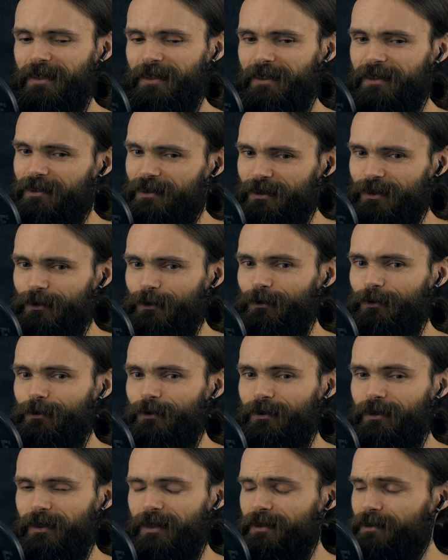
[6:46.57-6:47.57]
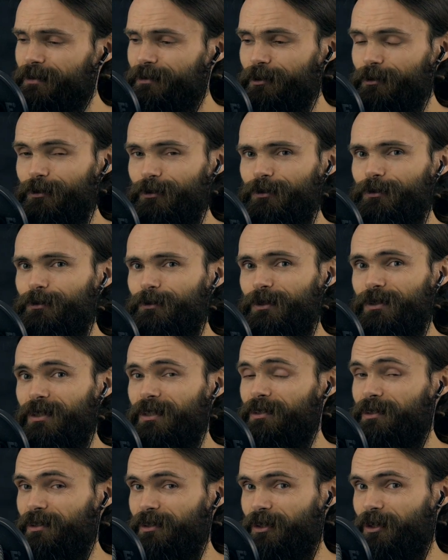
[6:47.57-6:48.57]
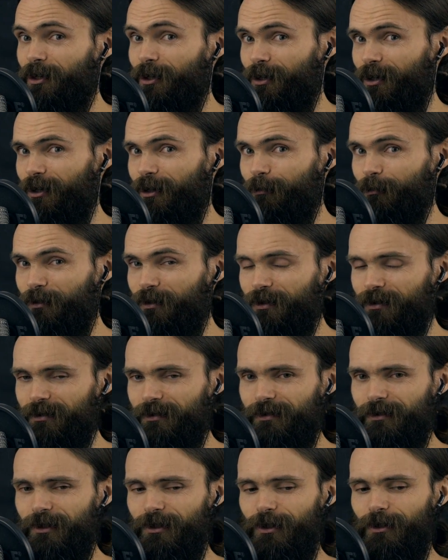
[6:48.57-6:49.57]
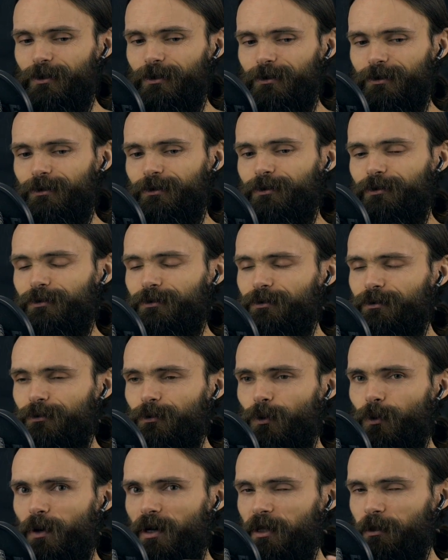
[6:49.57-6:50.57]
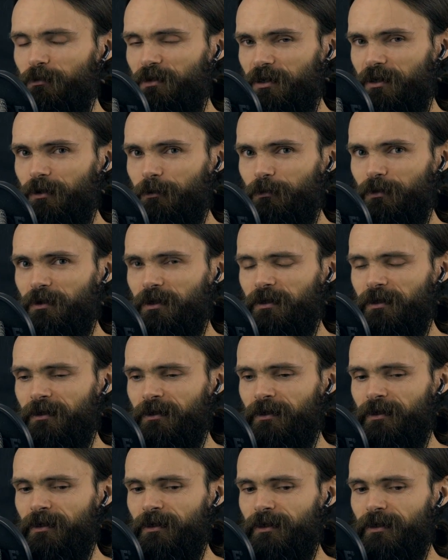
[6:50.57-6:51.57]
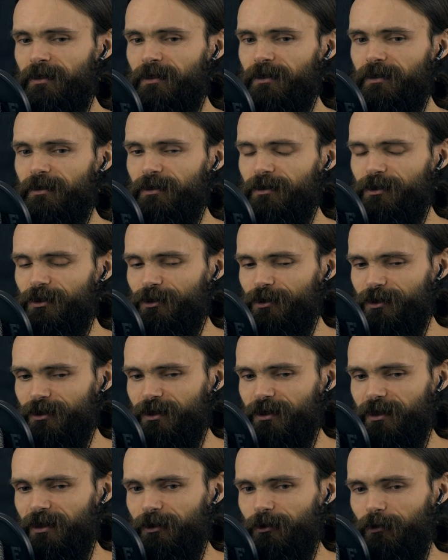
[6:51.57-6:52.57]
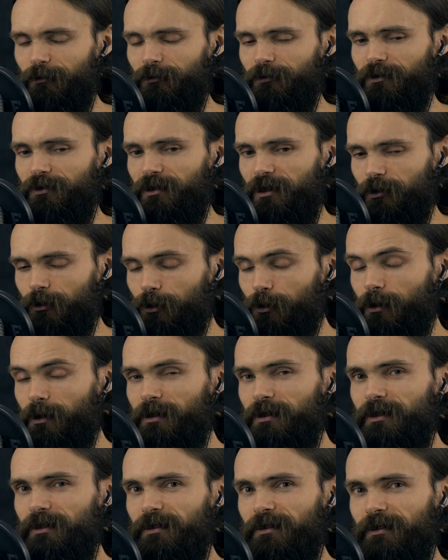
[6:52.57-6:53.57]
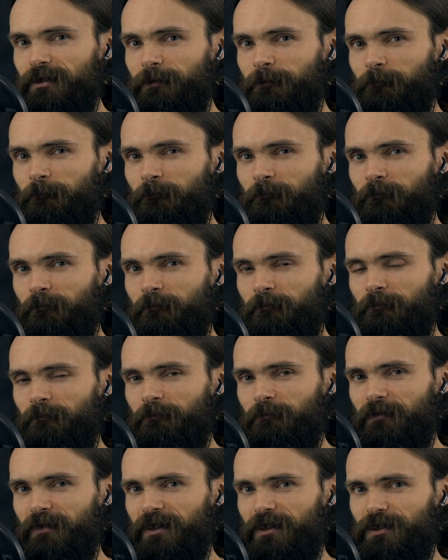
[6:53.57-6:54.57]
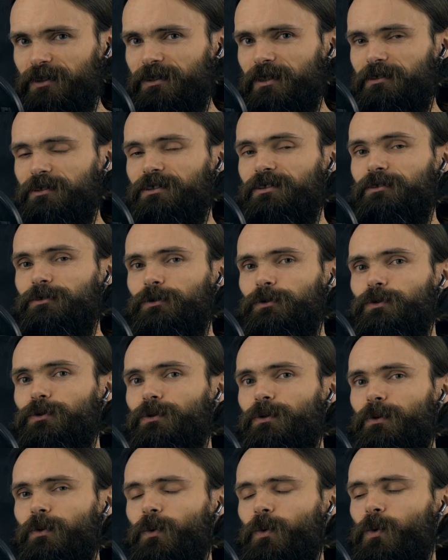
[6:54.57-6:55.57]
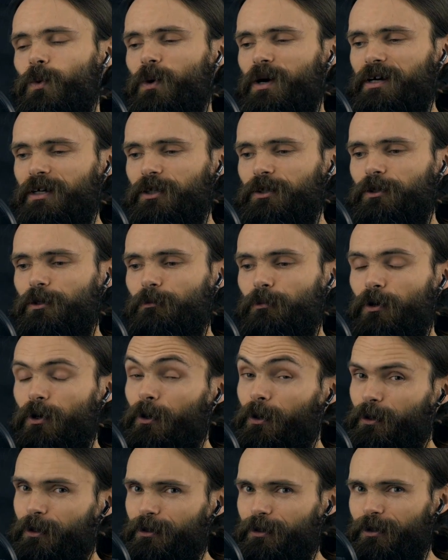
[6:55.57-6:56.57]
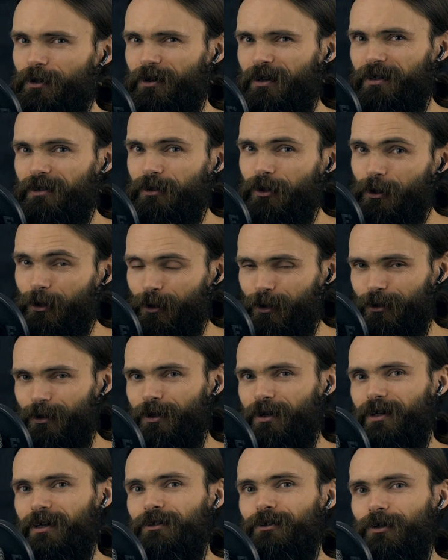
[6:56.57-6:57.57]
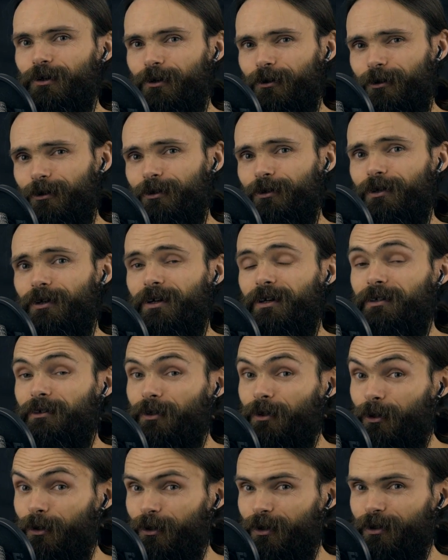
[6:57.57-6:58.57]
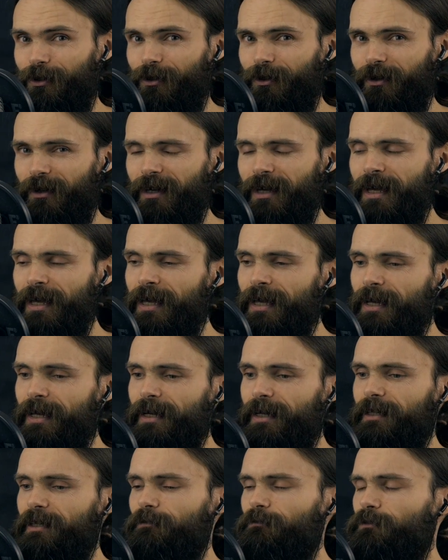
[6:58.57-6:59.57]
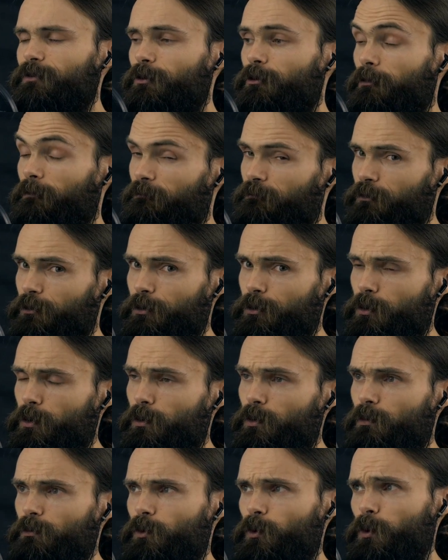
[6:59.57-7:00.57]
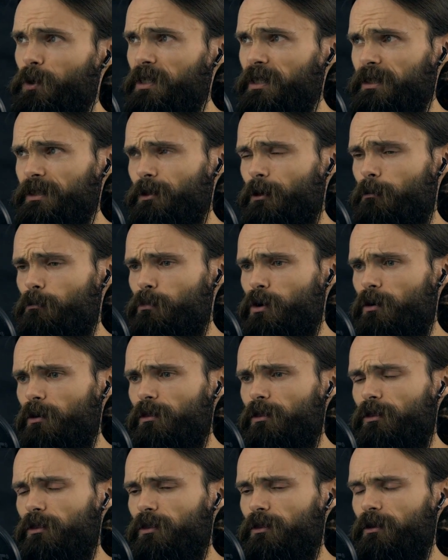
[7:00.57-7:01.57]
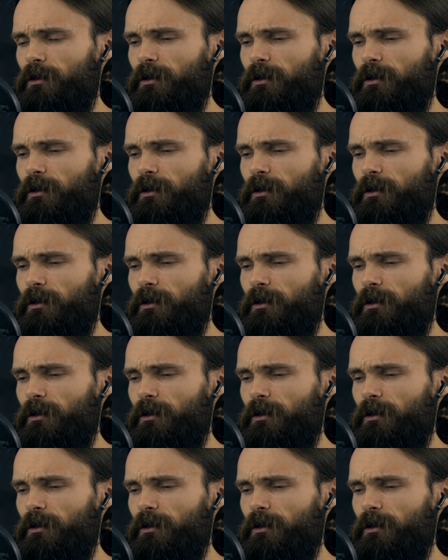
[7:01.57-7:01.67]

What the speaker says: And so I didn't use any alarm clock, to wake me up. Just kind of naturally, I started to wake up earlier and earlier and earlier and earlier. And after a few weeks or months,